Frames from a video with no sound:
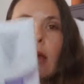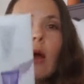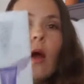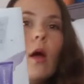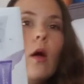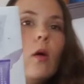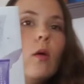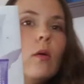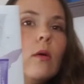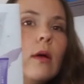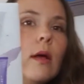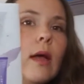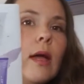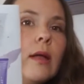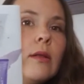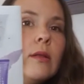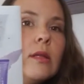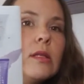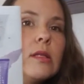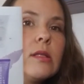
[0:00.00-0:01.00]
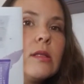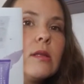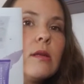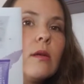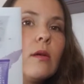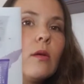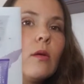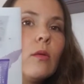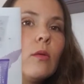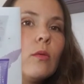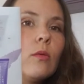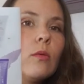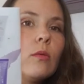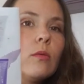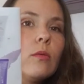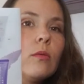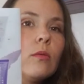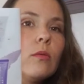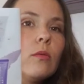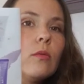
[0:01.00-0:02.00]
Oh, and this
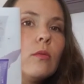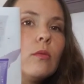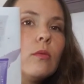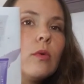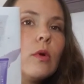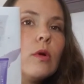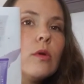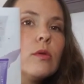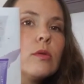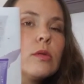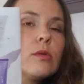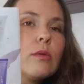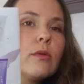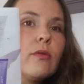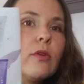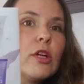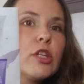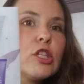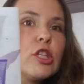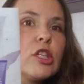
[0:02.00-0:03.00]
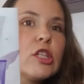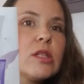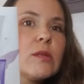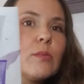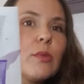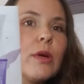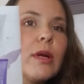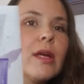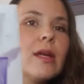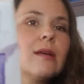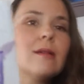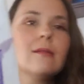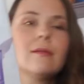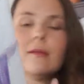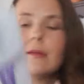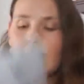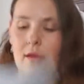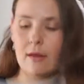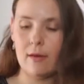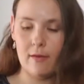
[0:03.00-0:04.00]
rose refreshing spray,
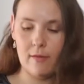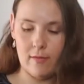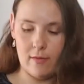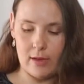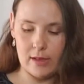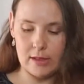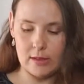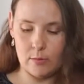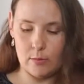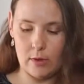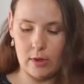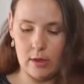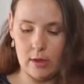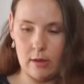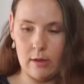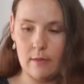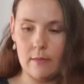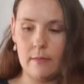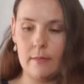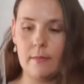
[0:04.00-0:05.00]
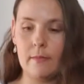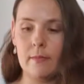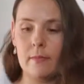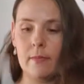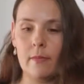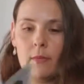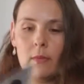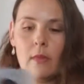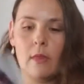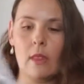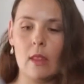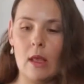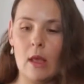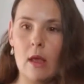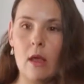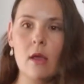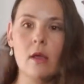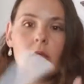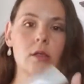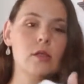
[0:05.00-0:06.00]
face spray.
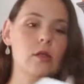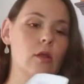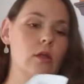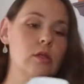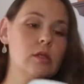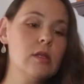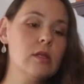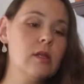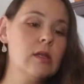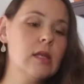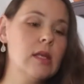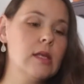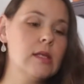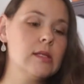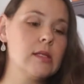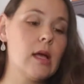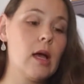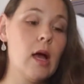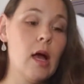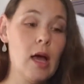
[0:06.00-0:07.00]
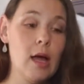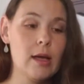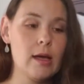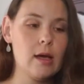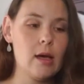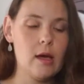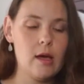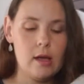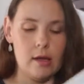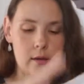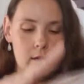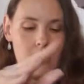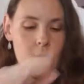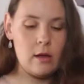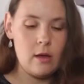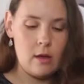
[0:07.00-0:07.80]
So those are the things I got.